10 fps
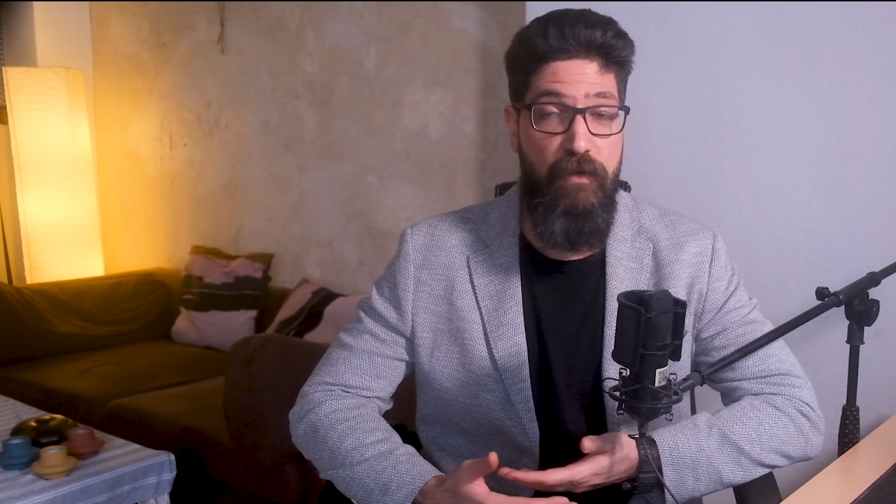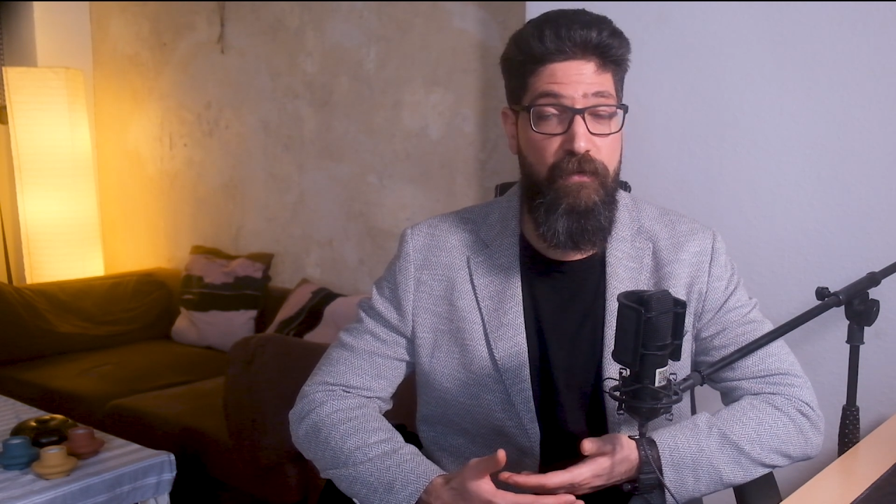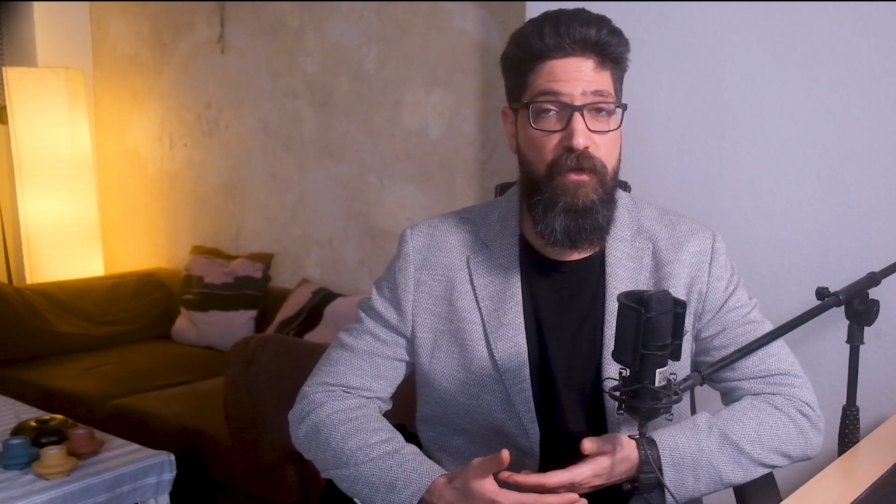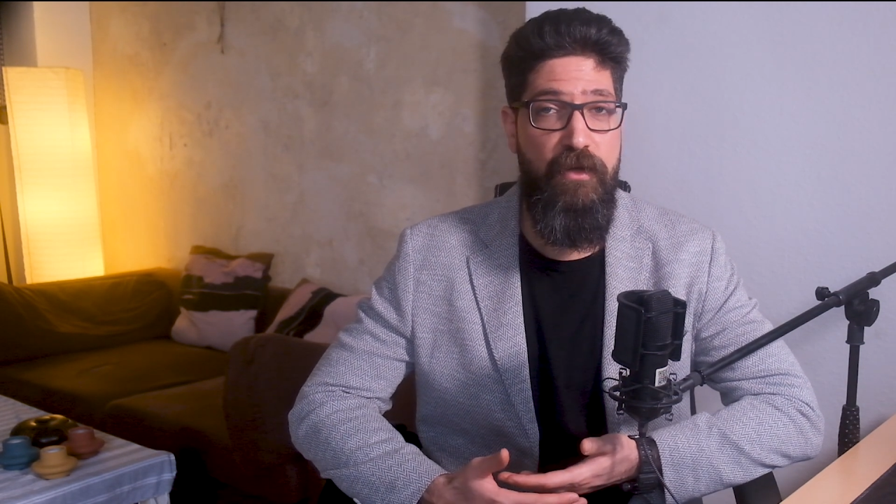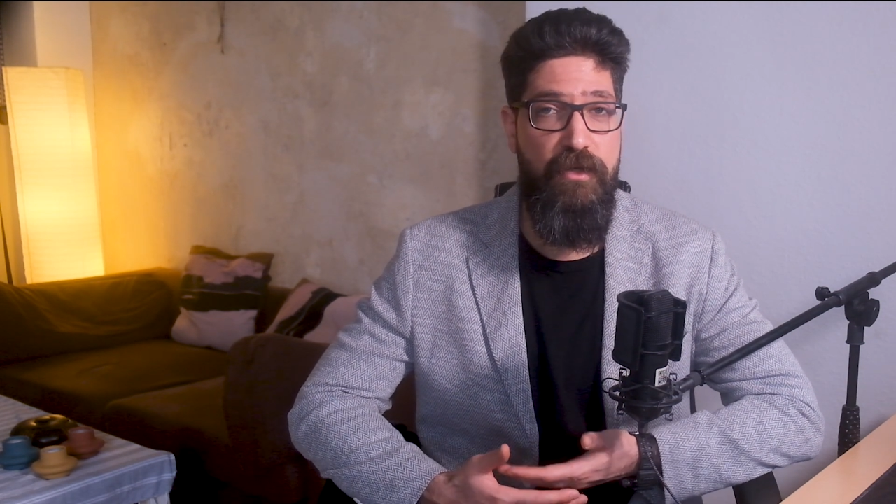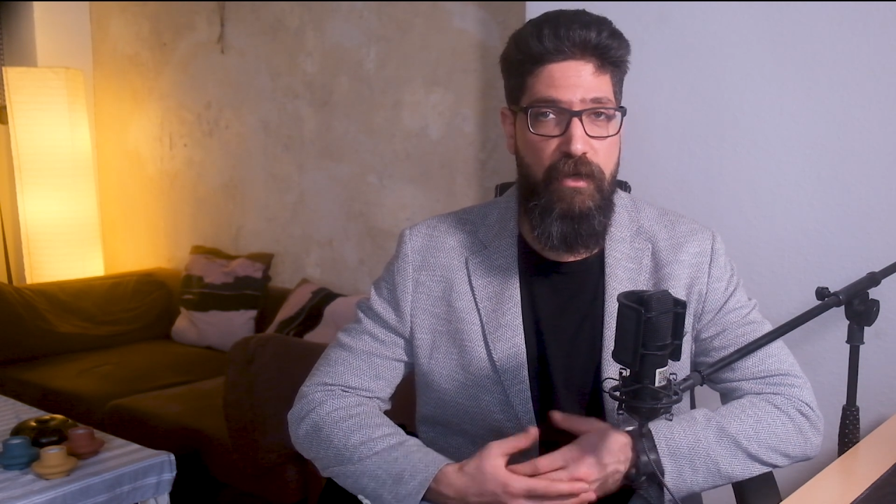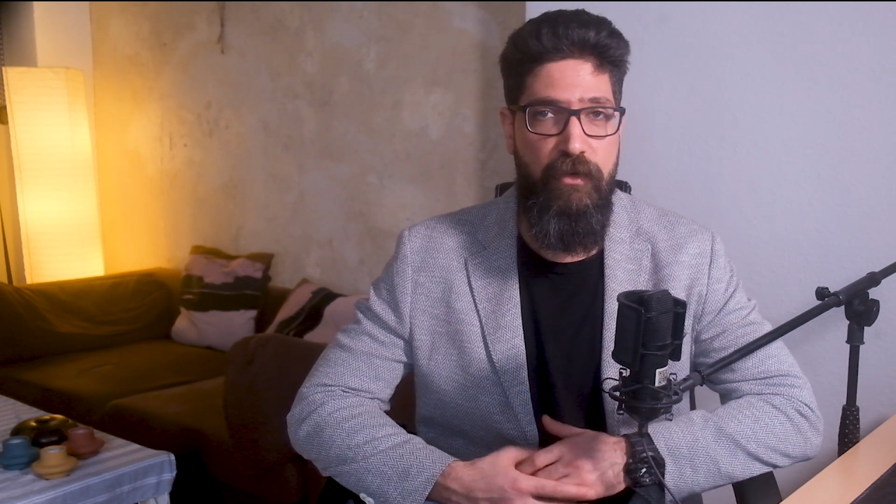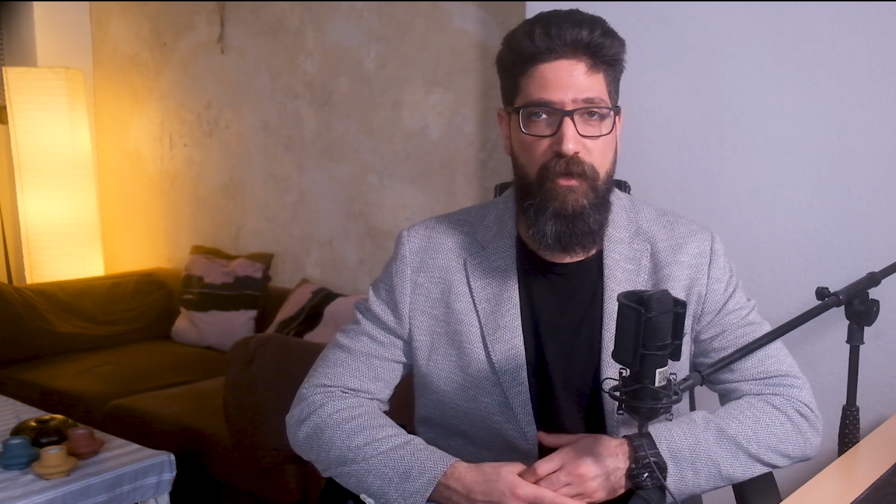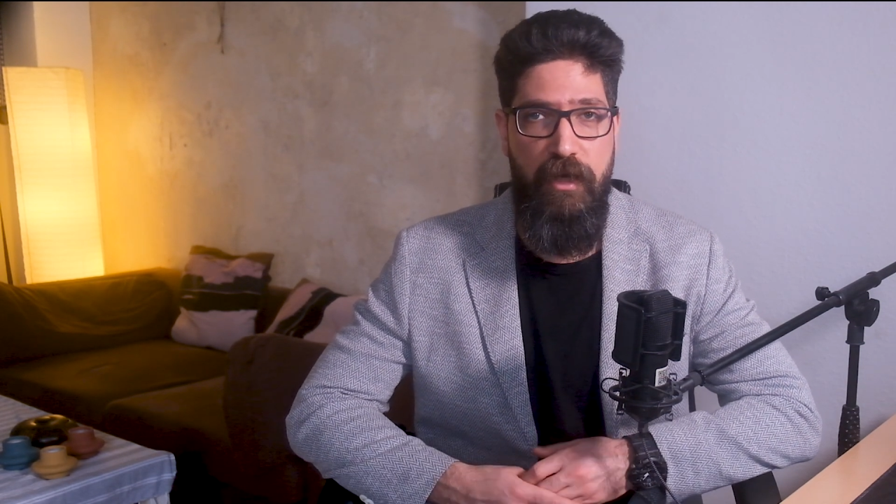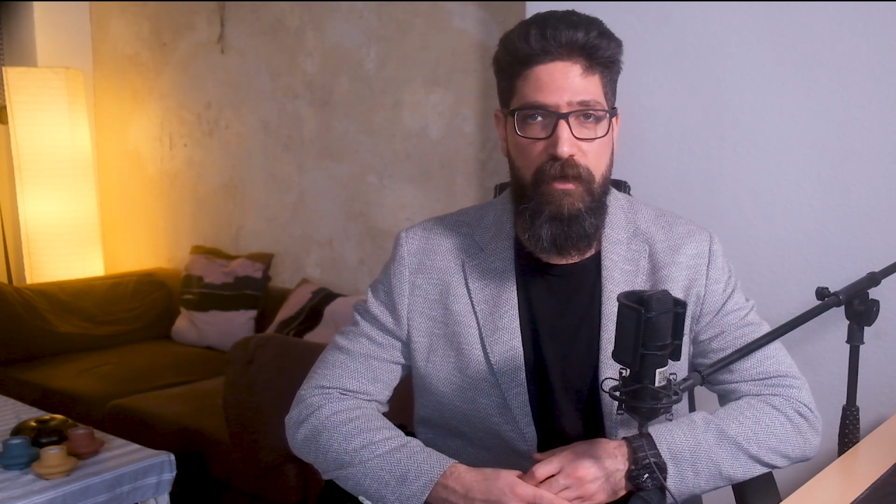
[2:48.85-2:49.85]
of
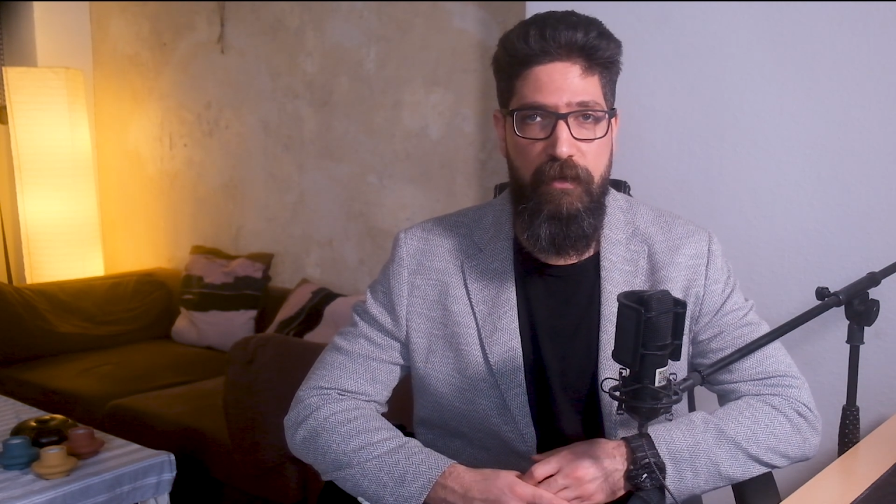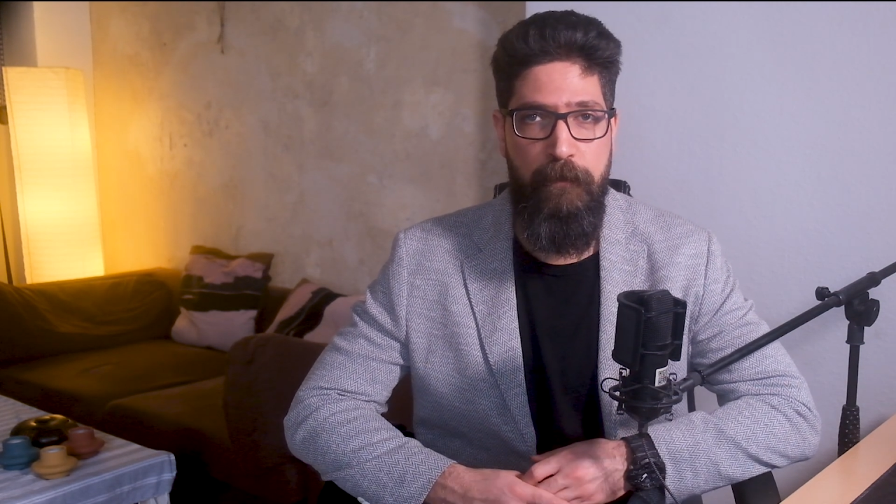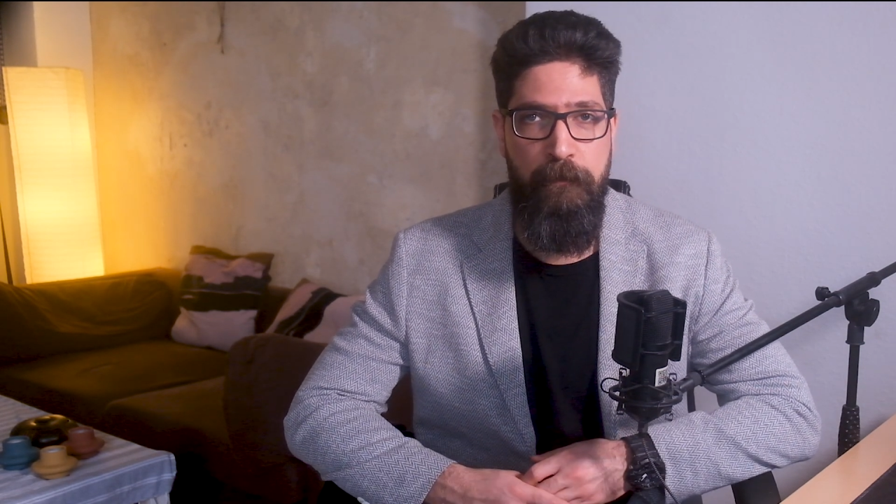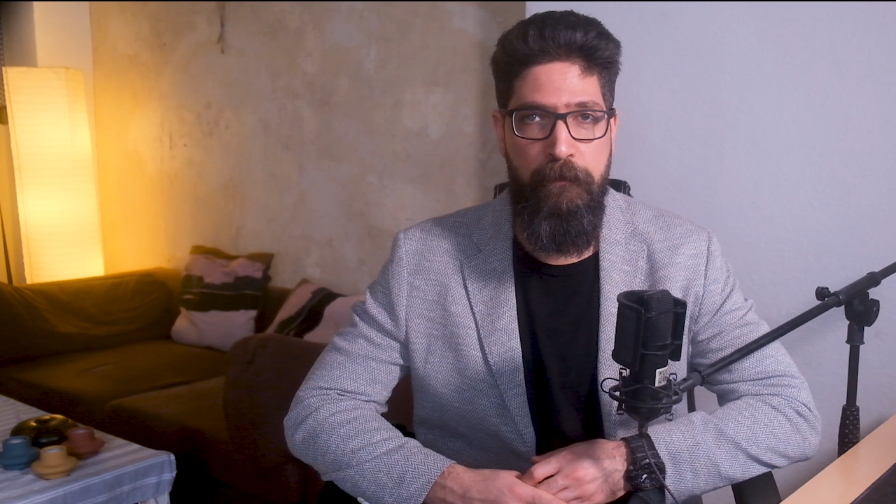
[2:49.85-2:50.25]
genocide.